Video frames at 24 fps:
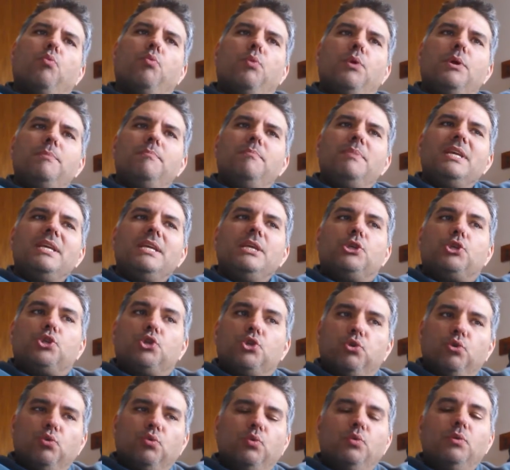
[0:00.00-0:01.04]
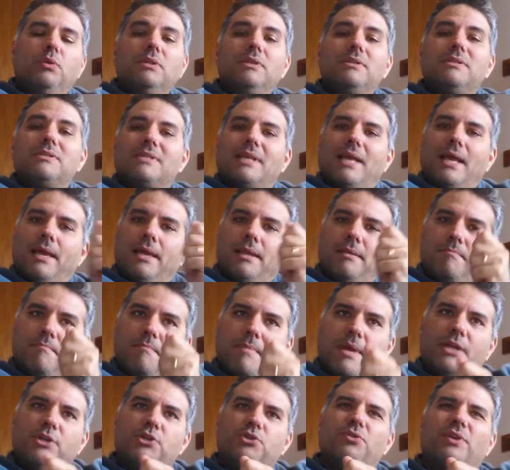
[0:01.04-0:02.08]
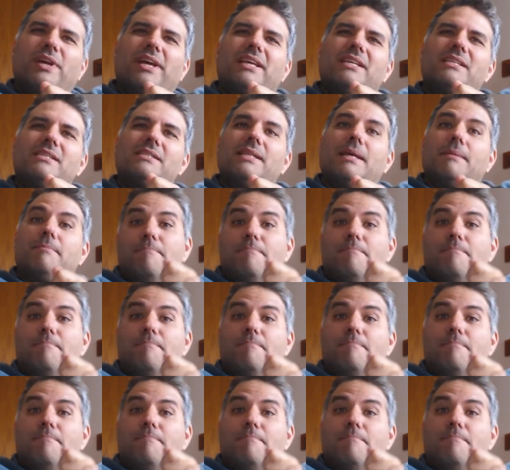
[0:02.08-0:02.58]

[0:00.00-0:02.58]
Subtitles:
would be tools and metrics